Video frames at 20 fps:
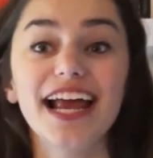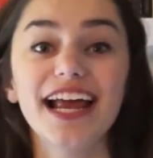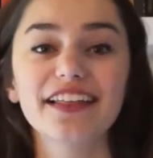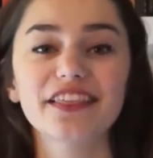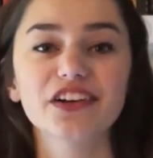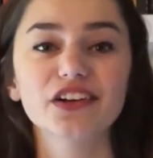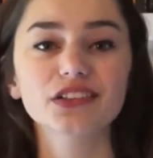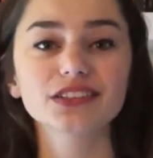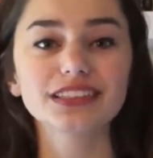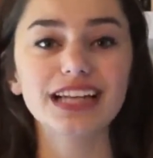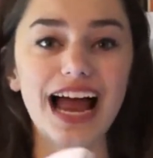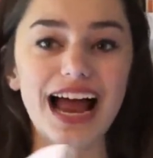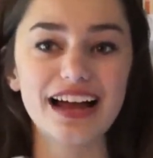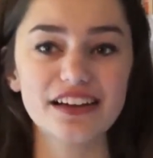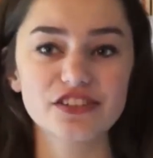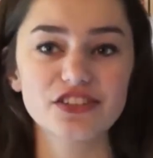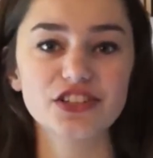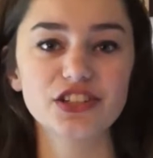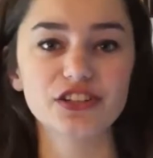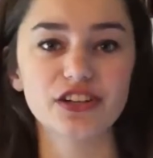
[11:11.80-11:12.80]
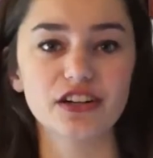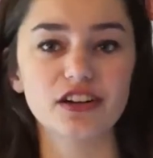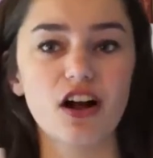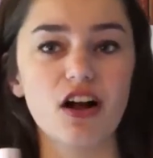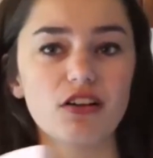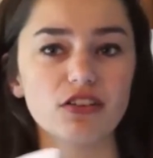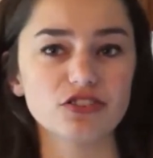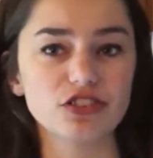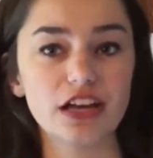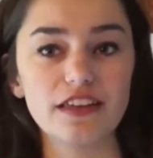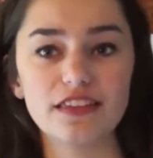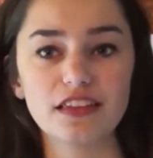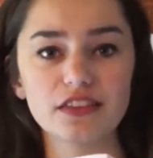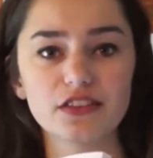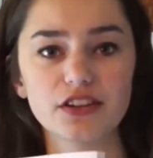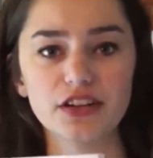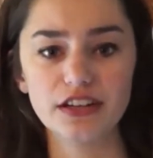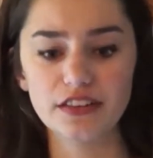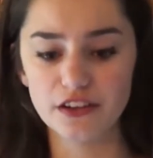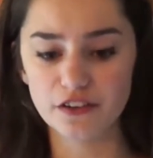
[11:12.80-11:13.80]
Their last year of college. I think
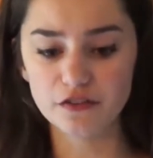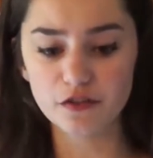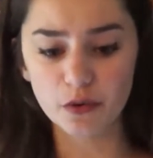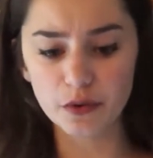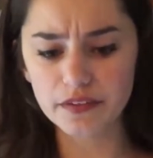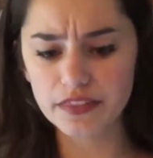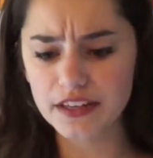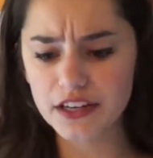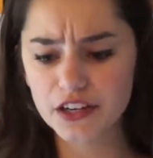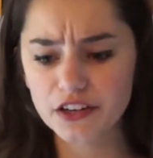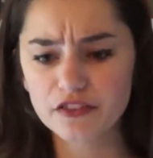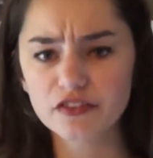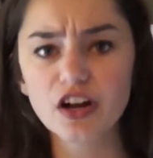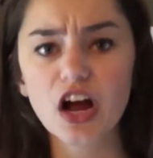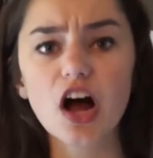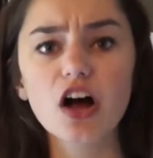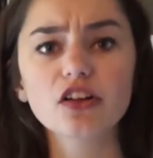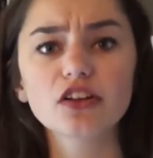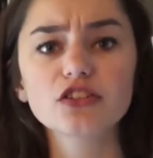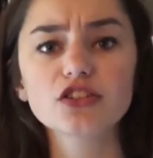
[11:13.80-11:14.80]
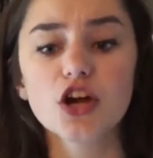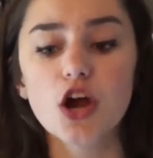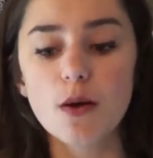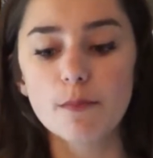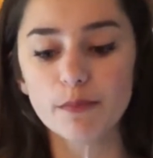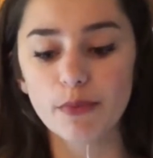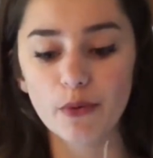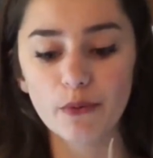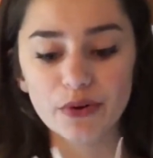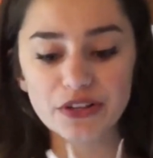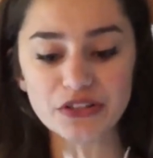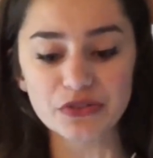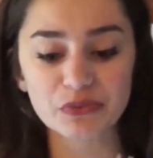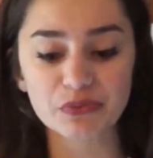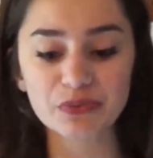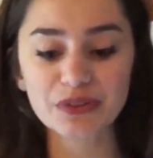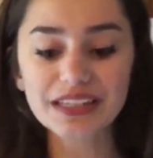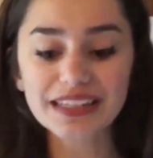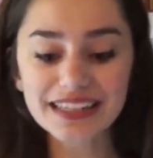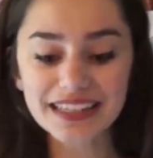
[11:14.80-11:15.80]
they're in their 4th year of college, but what's
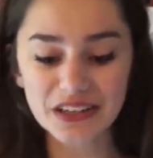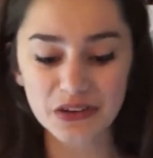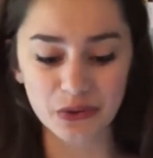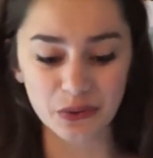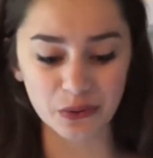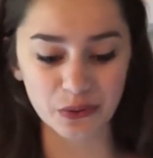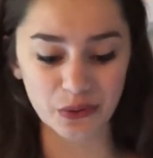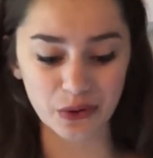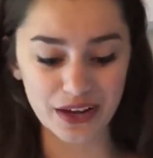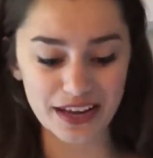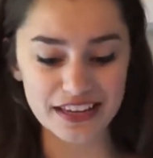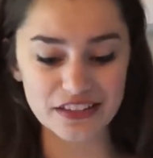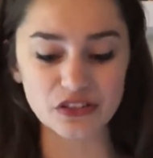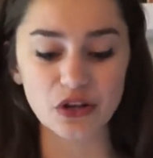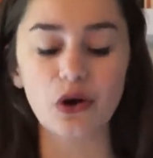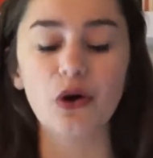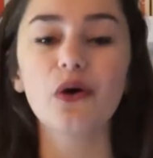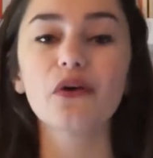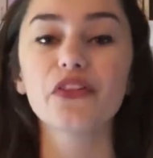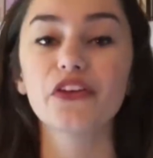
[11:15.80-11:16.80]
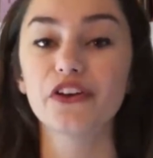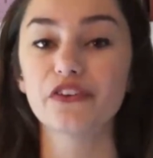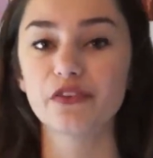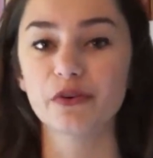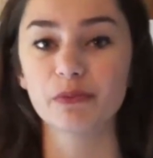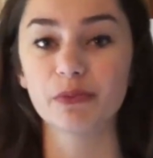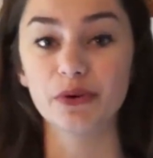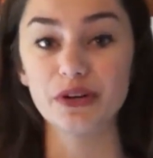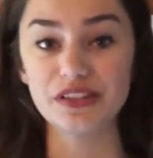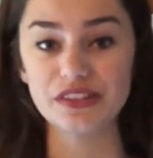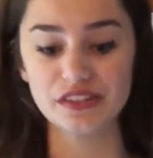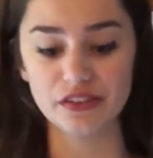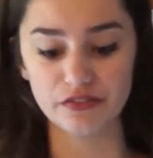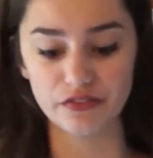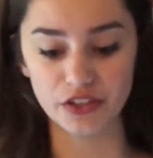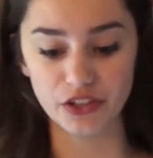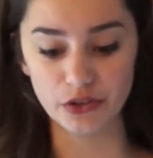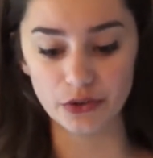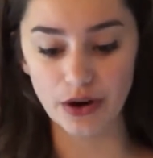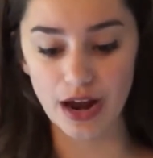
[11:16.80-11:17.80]
really cool is all the different points of
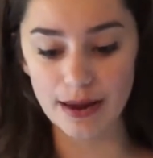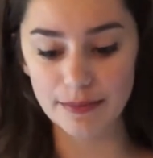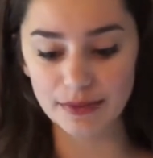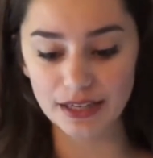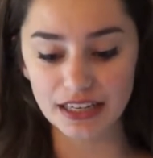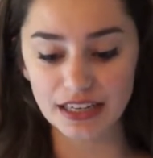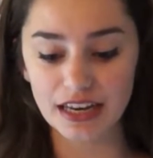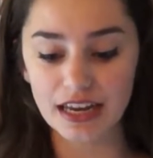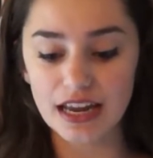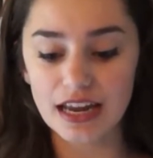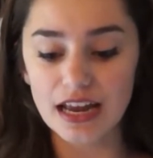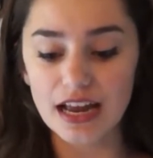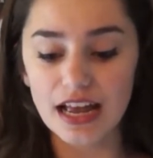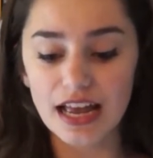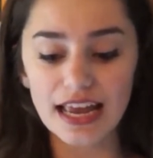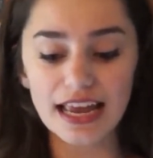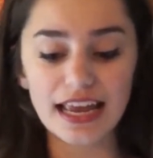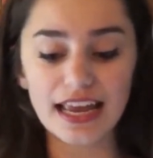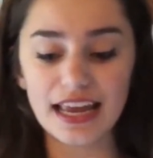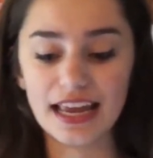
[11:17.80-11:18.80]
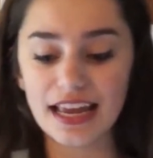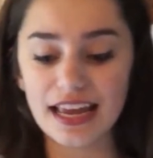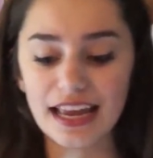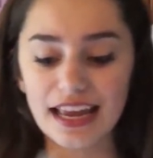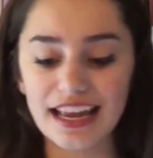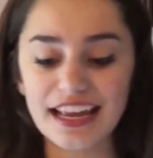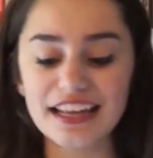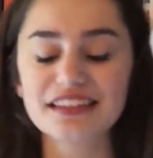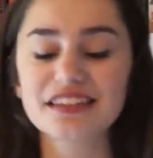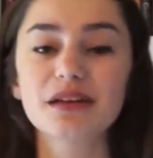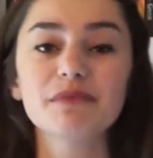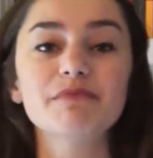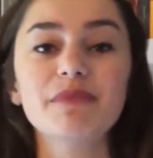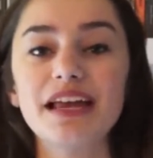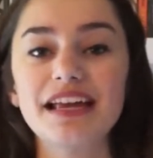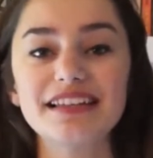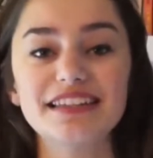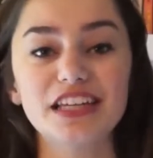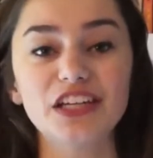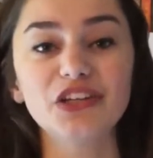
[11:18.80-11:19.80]
view. I mean, it's
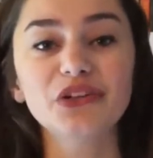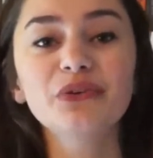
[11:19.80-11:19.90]
amazing.